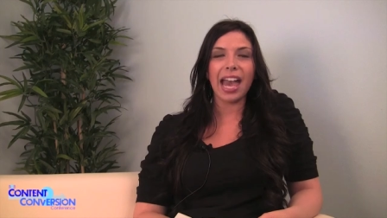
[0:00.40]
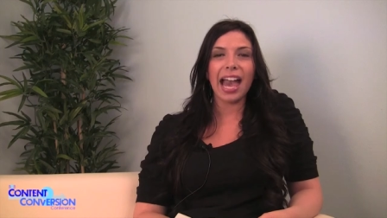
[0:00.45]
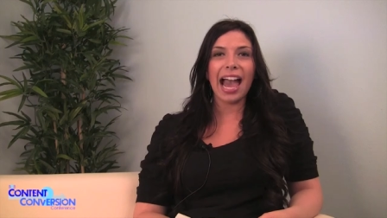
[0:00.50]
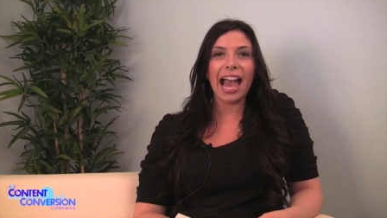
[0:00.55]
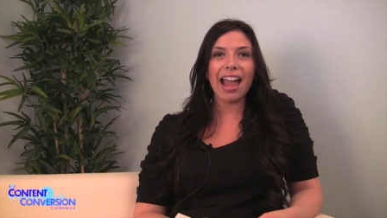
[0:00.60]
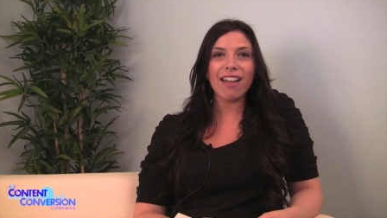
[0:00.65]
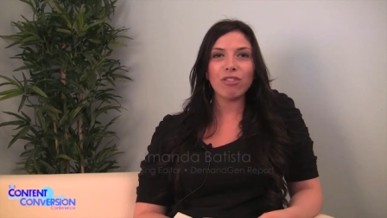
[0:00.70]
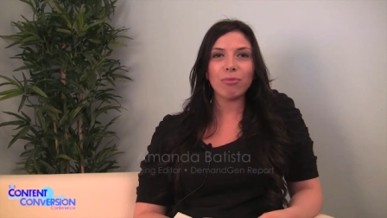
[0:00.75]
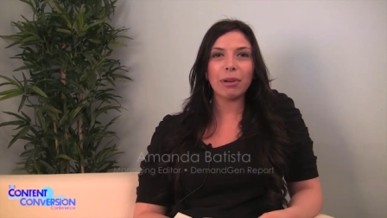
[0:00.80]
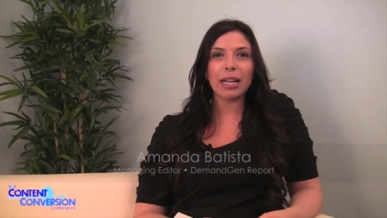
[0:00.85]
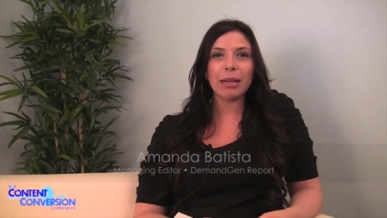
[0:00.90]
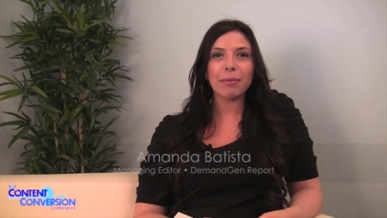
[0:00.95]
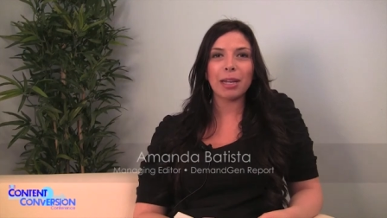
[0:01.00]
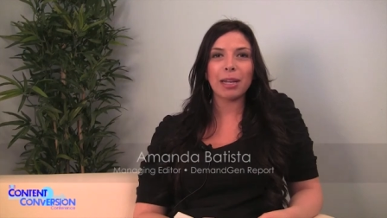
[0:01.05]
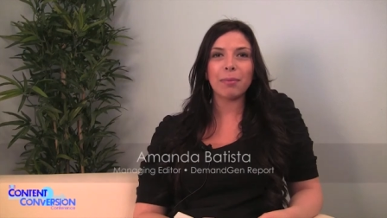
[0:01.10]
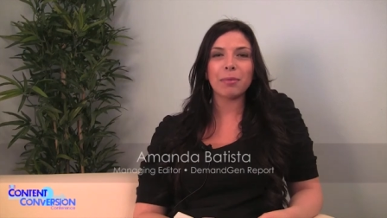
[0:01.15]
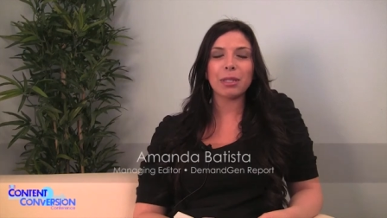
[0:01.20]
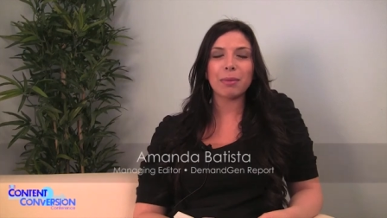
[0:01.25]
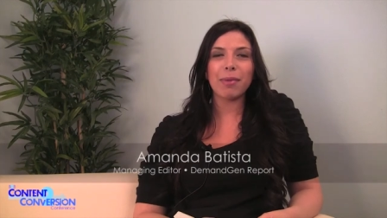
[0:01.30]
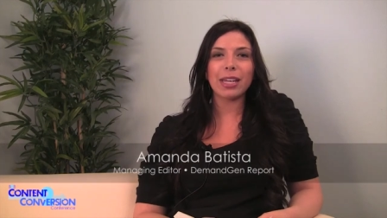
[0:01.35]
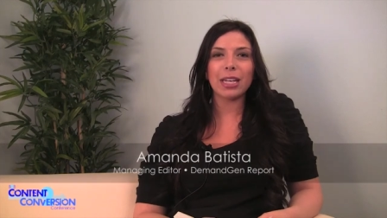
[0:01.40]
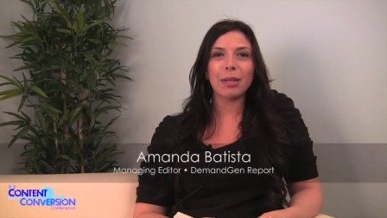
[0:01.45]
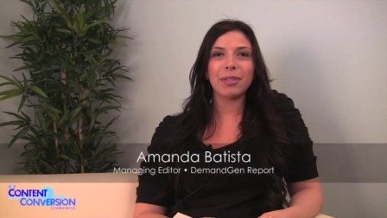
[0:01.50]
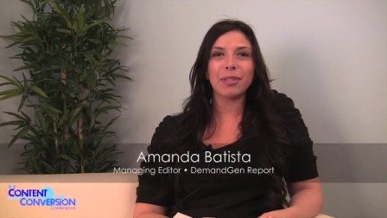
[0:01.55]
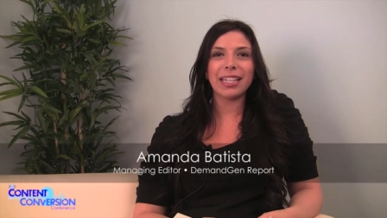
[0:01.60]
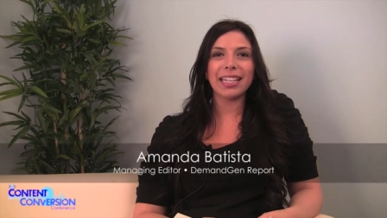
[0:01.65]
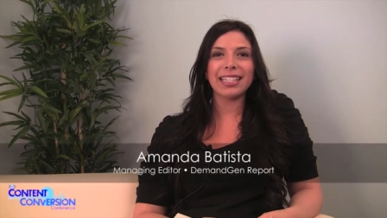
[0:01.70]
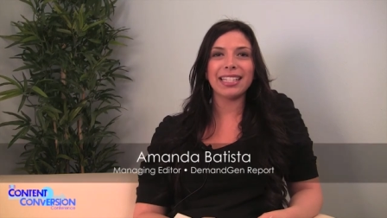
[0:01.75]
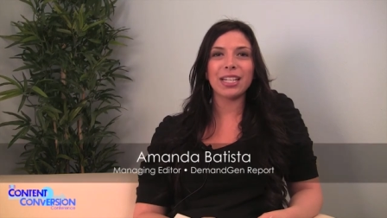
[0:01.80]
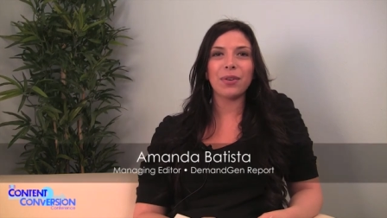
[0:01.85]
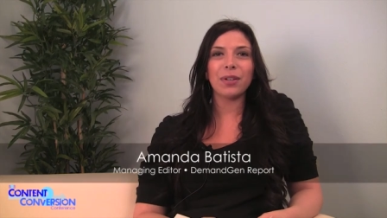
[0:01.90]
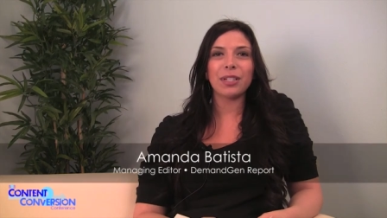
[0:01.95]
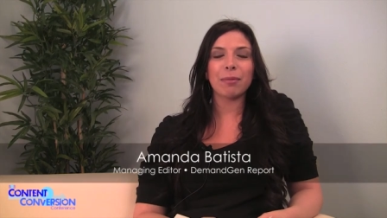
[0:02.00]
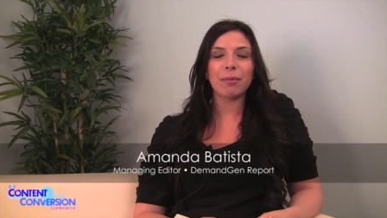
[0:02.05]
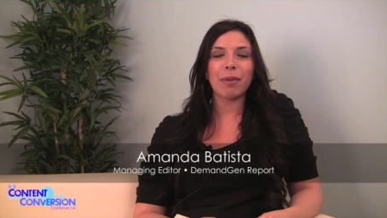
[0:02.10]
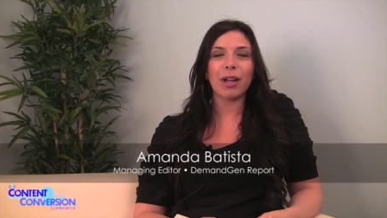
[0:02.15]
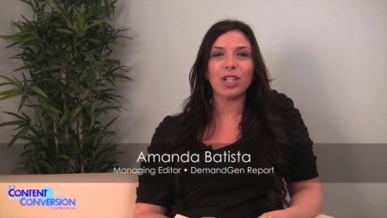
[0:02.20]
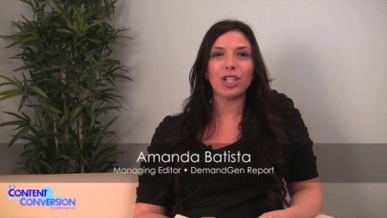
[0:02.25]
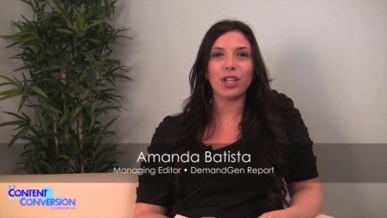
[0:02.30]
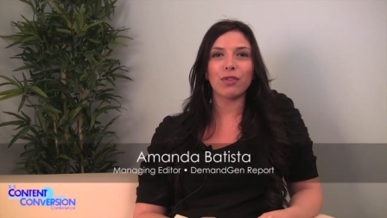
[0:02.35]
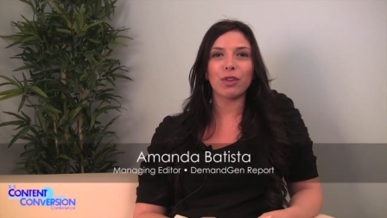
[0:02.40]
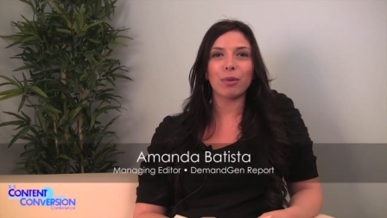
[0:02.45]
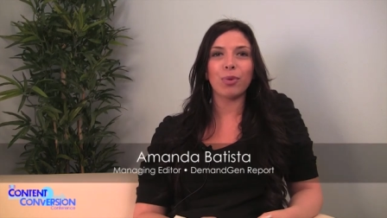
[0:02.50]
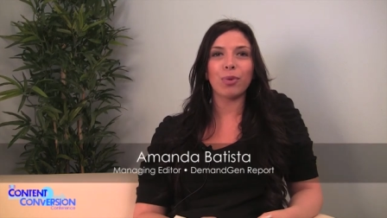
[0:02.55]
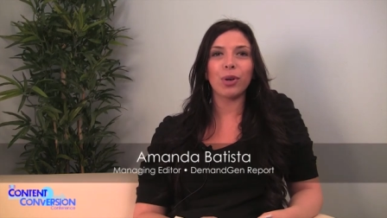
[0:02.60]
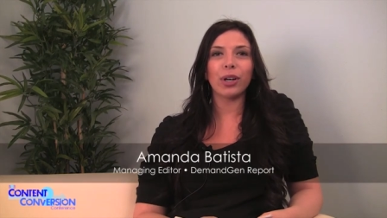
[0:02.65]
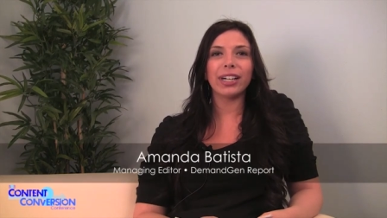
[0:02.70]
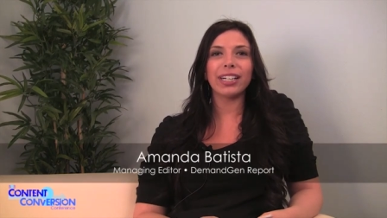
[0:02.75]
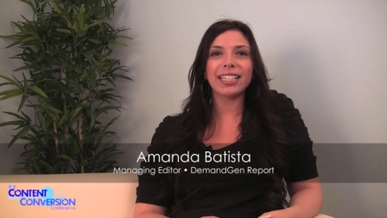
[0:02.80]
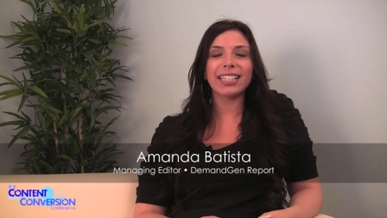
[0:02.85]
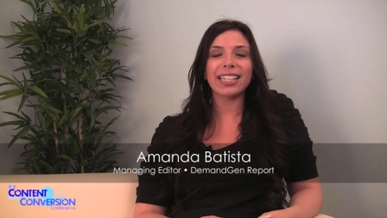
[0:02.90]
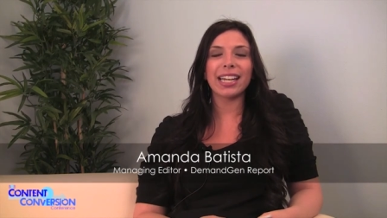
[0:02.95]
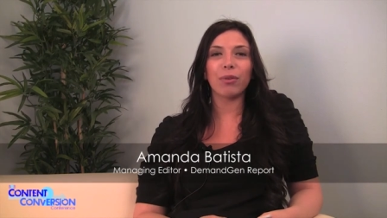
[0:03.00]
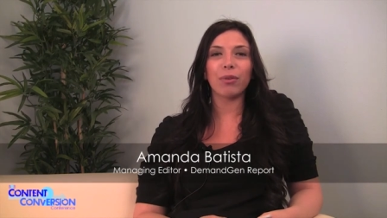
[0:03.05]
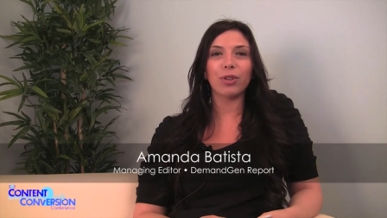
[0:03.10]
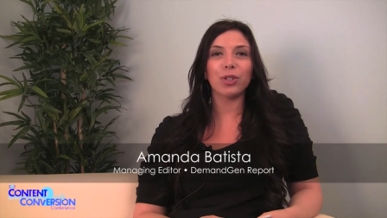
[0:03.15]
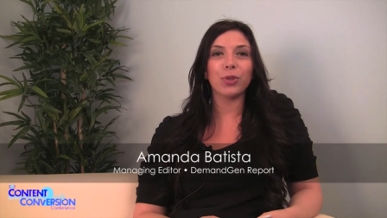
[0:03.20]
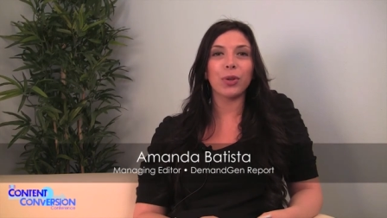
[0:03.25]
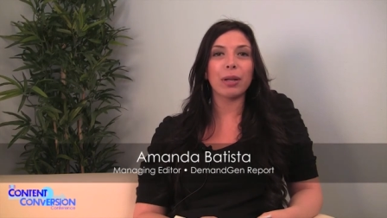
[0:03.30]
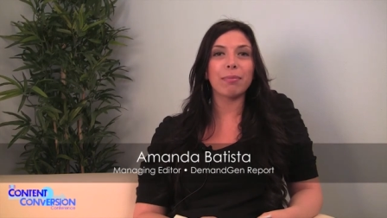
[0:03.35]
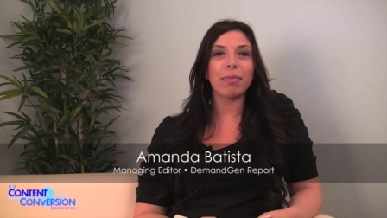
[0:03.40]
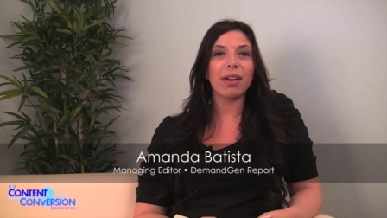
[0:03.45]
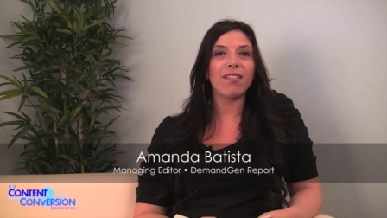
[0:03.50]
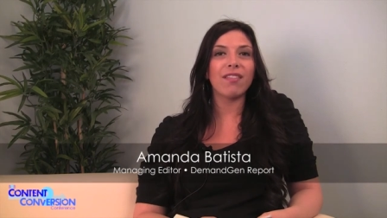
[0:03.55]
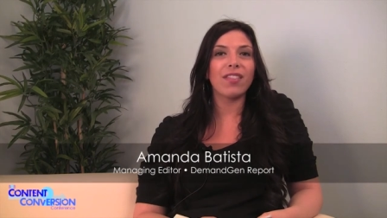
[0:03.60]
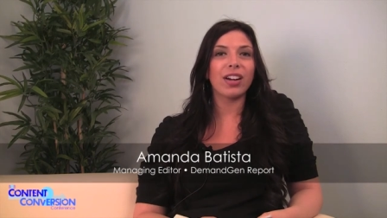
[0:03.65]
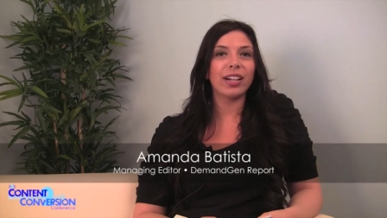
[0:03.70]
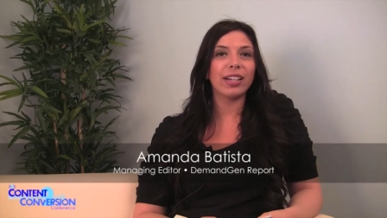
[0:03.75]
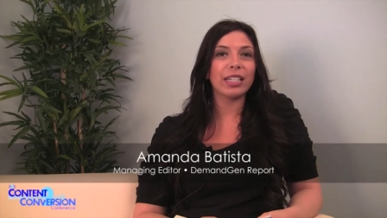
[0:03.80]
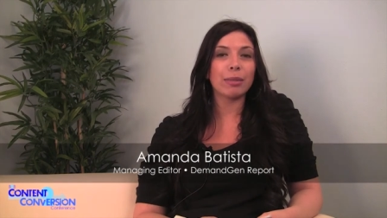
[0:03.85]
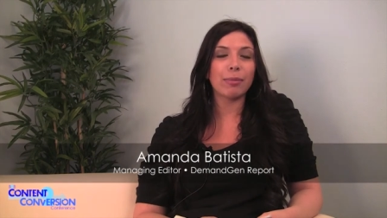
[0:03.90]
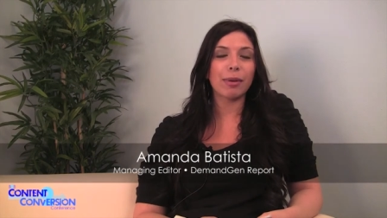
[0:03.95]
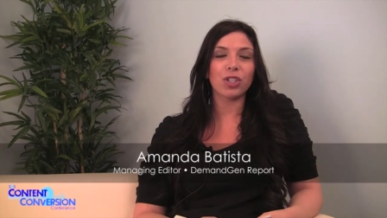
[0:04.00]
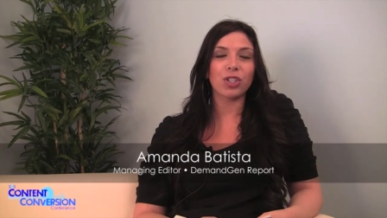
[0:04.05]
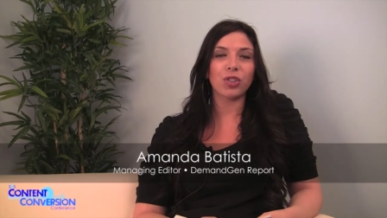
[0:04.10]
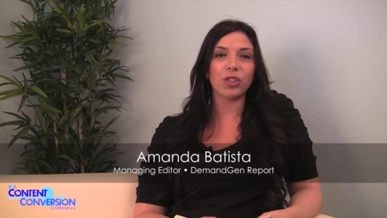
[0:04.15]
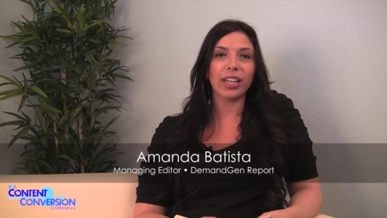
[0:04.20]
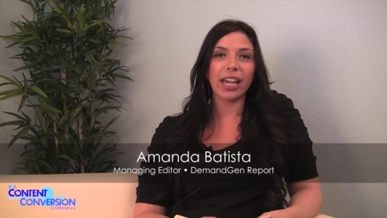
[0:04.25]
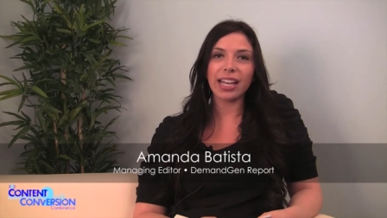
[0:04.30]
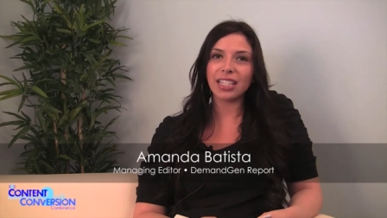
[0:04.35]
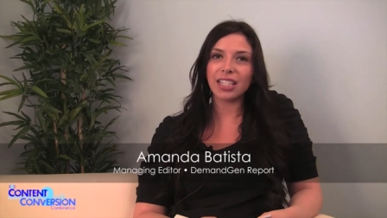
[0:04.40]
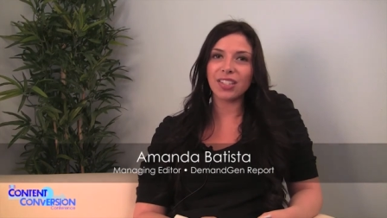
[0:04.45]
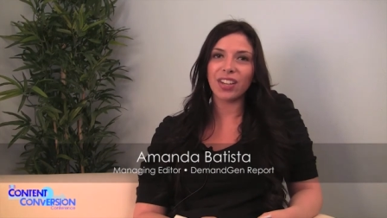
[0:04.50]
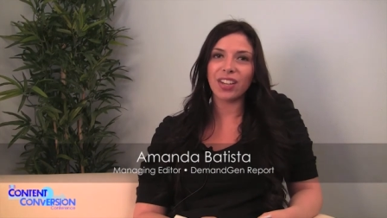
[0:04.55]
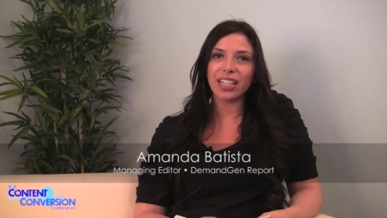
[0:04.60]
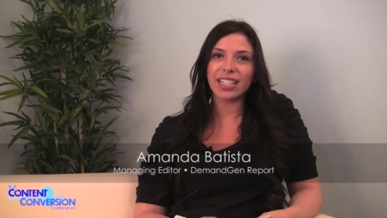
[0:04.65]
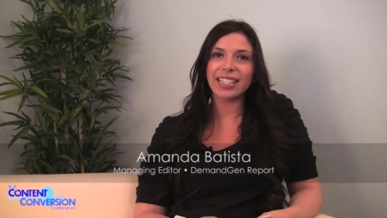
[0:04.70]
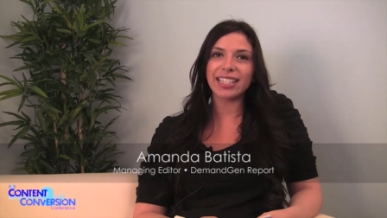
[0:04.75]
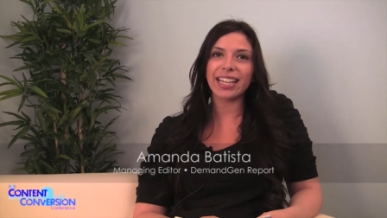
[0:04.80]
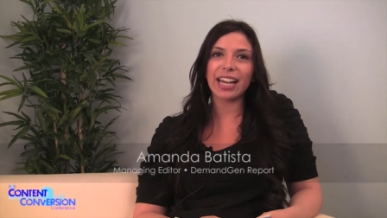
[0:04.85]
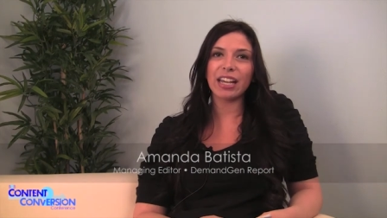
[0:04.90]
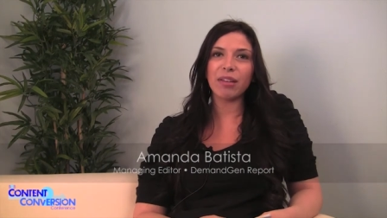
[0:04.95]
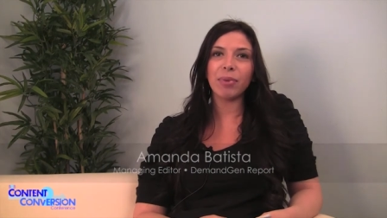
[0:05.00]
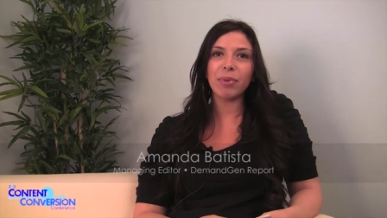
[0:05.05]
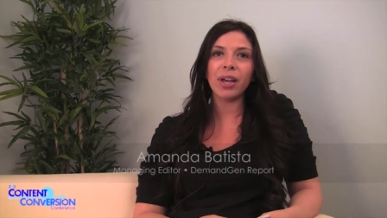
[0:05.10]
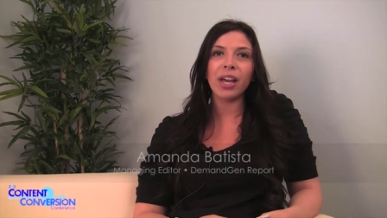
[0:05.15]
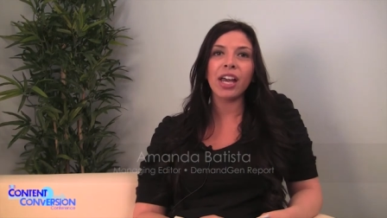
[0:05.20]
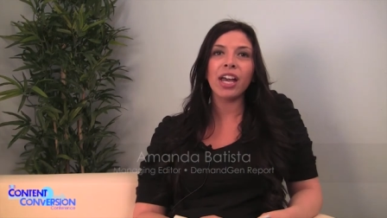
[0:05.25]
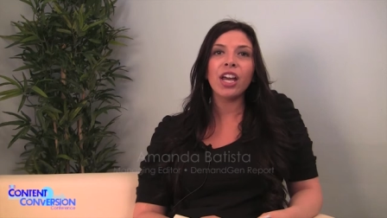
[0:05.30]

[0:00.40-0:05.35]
Hi, everybody. My name is Amanda Batista at Demand Gen Report. Today, we're joined by a very special guest via Skype.